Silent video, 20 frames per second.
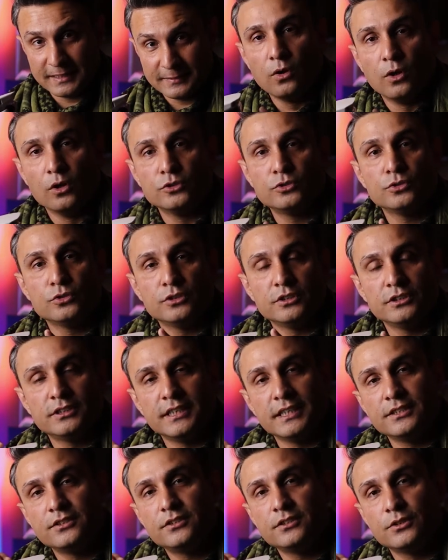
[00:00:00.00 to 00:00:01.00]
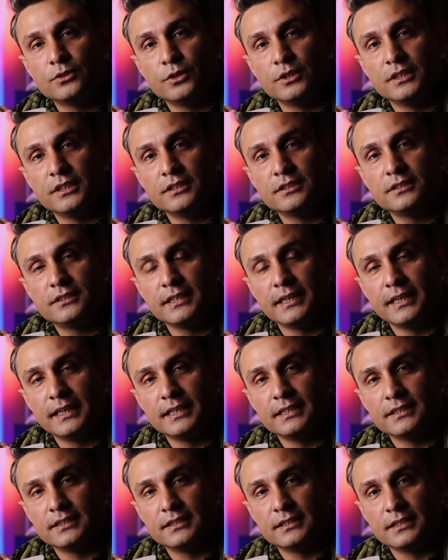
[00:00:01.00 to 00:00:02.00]
Also, the sensor on this thing
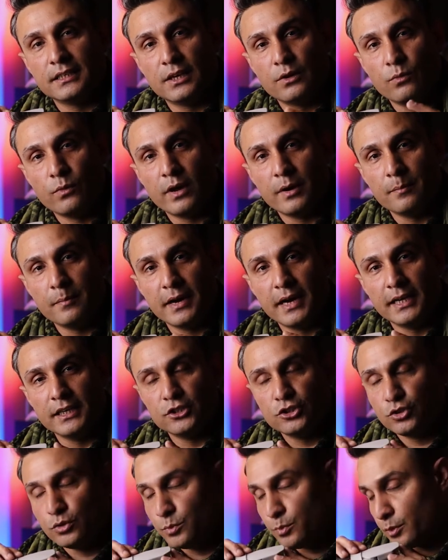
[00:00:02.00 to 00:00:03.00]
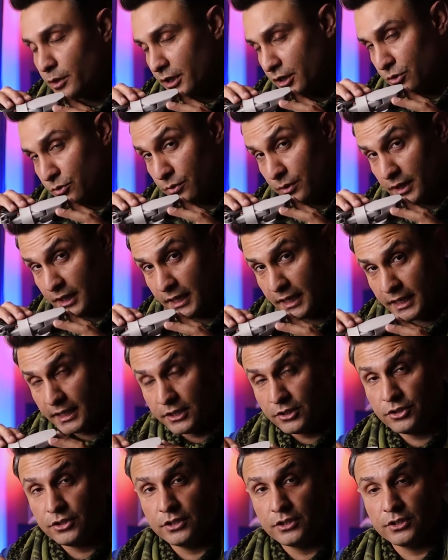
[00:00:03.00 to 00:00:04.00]
is 1 by 2.3
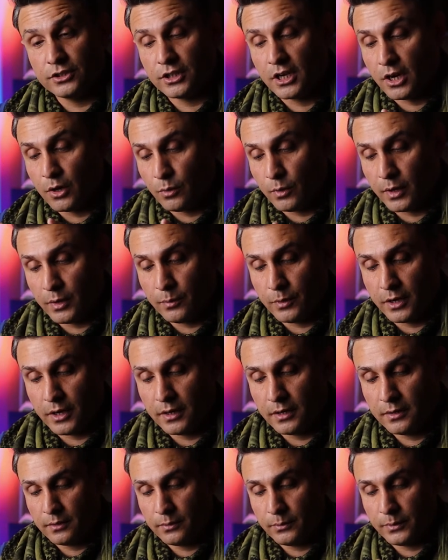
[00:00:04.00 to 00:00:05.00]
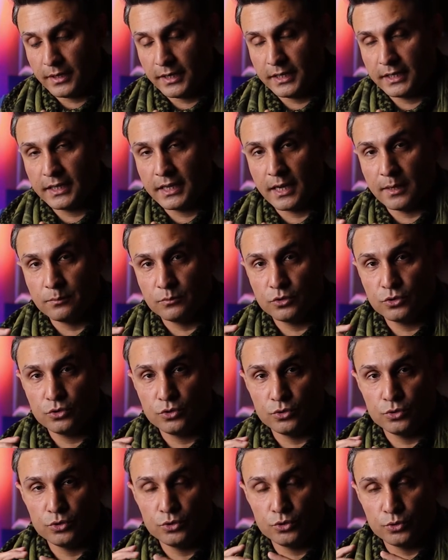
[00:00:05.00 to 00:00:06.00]
inches. However, when it comes
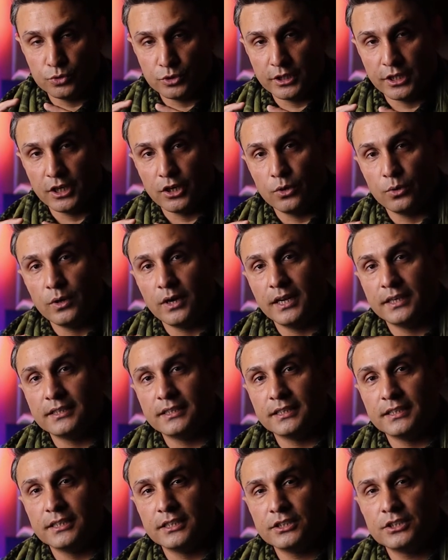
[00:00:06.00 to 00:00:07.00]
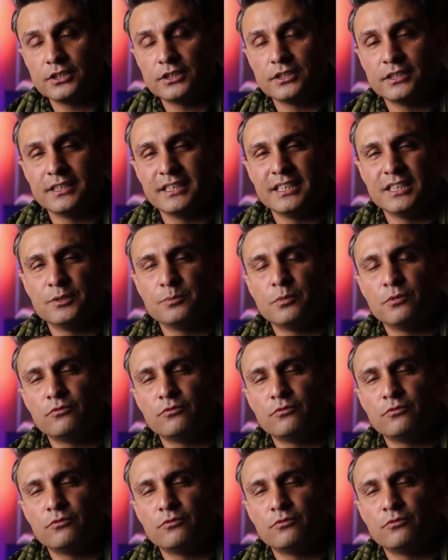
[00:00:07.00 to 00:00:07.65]
to shooting in low light condition, it